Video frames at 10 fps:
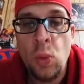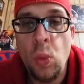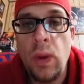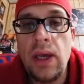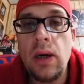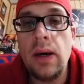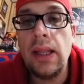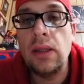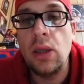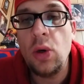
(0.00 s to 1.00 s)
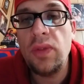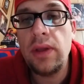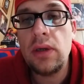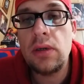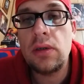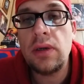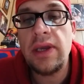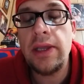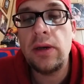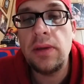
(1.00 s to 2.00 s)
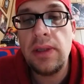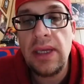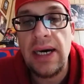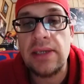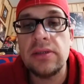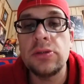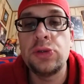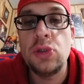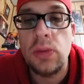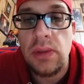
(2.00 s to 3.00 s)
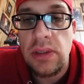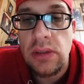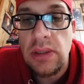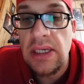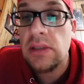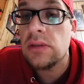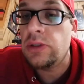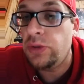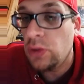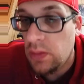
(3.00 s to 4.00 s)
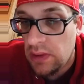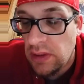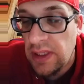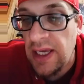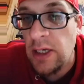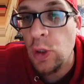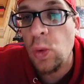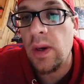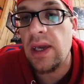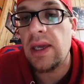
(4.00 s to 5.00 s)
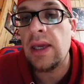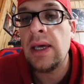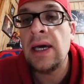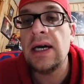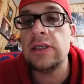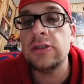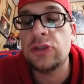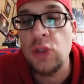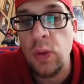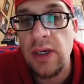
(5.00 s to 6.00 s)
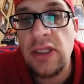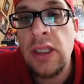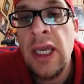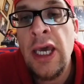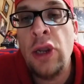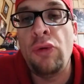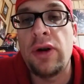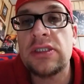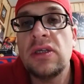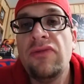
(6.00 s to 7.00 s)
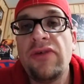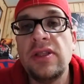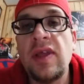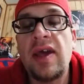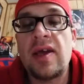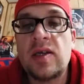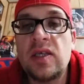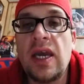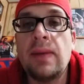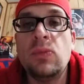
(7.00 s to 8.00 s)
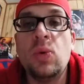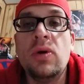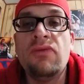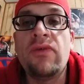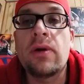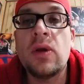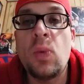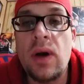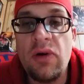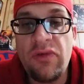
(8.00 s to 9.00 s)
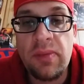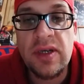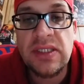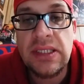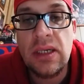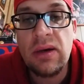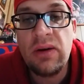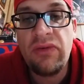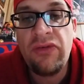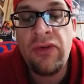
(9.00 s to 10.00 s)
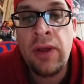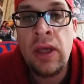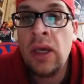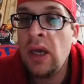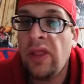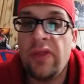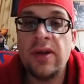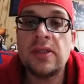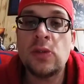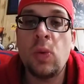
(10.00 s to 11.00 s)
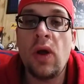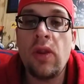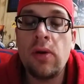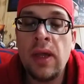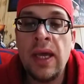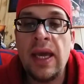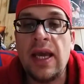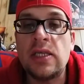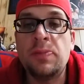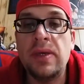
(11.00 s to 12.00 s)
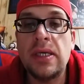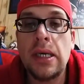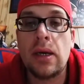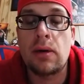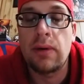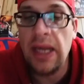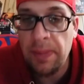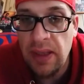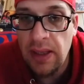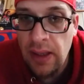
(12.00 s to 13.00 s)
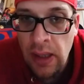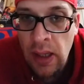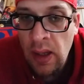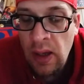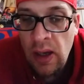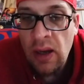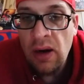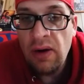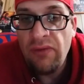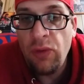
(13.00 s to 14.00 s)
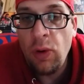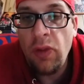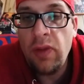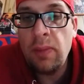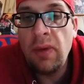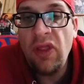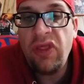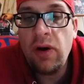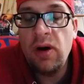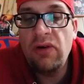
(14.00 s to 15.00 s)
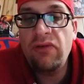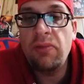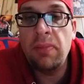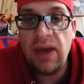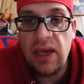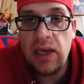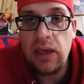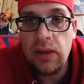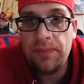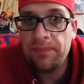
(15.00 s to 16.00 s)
Well, hello there, Internet. How you doing? How you doing? Anyway, how you doing, wrestling fanatics? I am doing very well for myself. This weather has been crappy for the month of May.